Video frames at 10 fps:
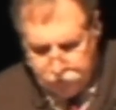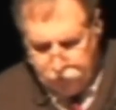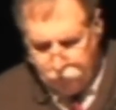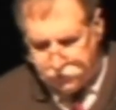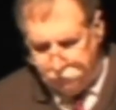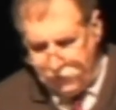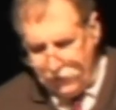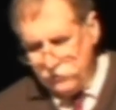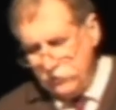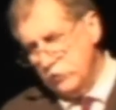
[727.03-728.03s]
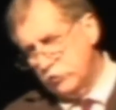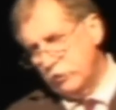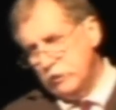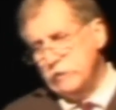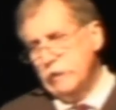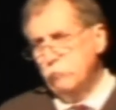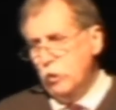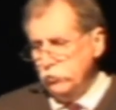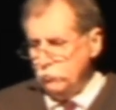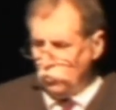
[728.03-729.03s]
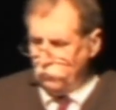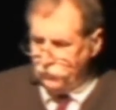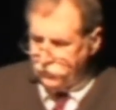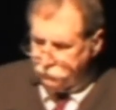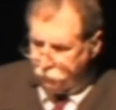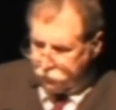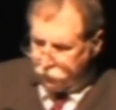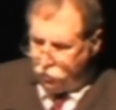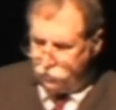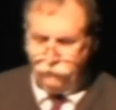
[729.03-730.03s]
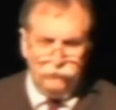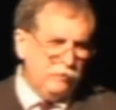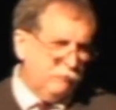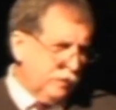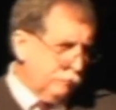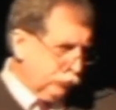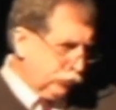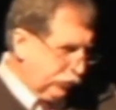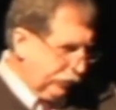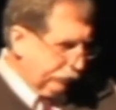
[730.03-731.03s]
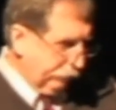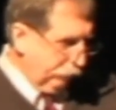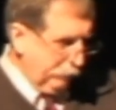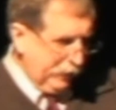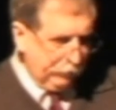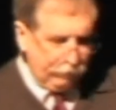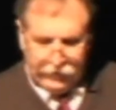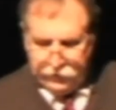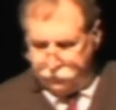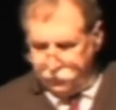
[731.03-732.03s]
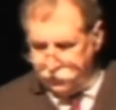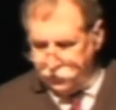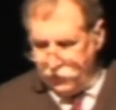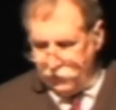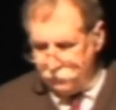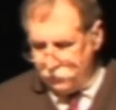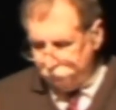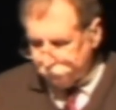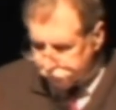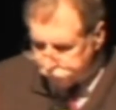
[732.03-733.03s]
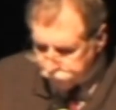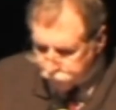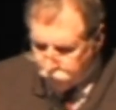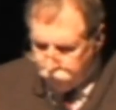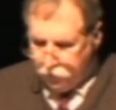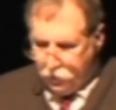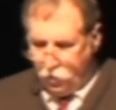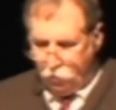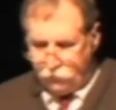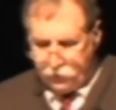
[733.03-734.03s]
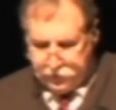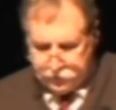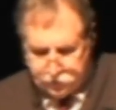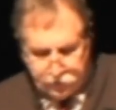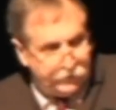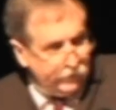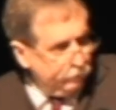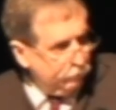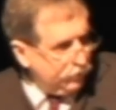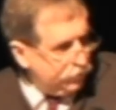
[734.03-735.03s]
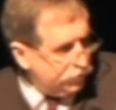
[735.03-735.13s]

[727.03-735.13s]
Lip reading: It's amazing that cities like Baltimore and Pittsburgh lost 50% of their manufacturing jobs over the last decade. But at the